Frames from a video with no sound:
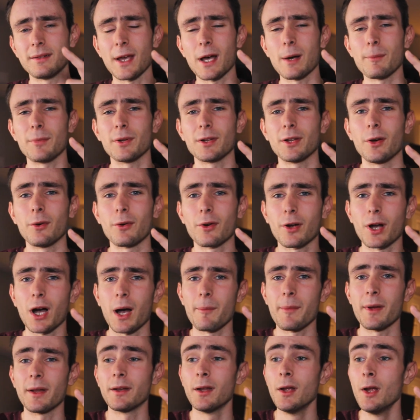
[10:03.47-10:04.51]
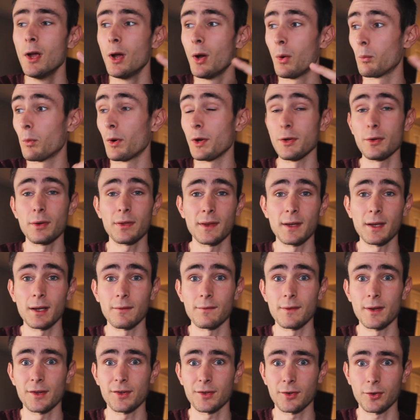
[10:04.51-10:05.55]
down below, comment what you think
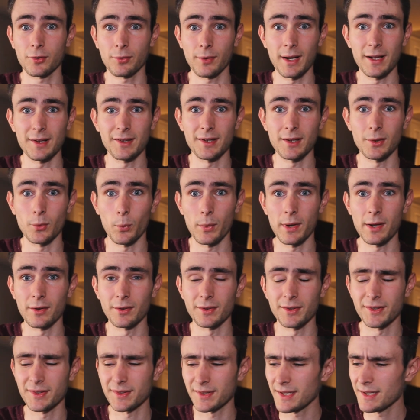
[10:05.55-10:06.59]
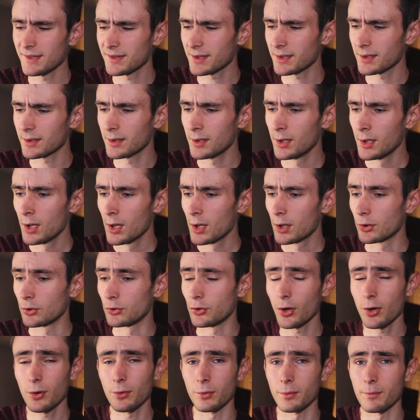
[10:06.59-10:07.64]
of this crazy weird season.
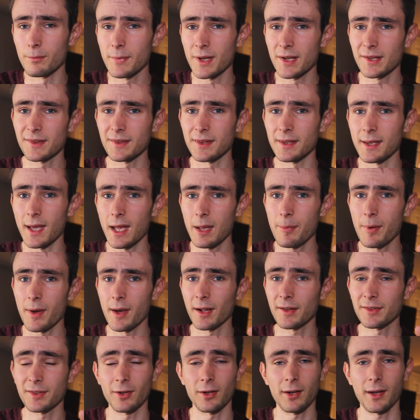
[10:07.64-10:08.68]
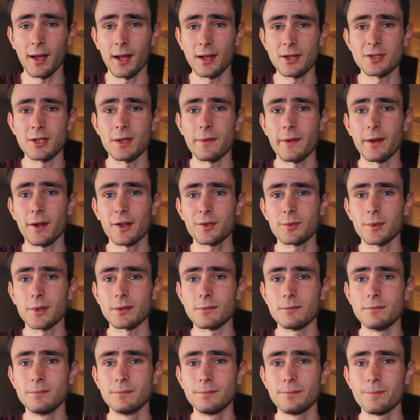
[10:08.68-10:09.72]
Don't miss the Apex and I'll catch you in the next one.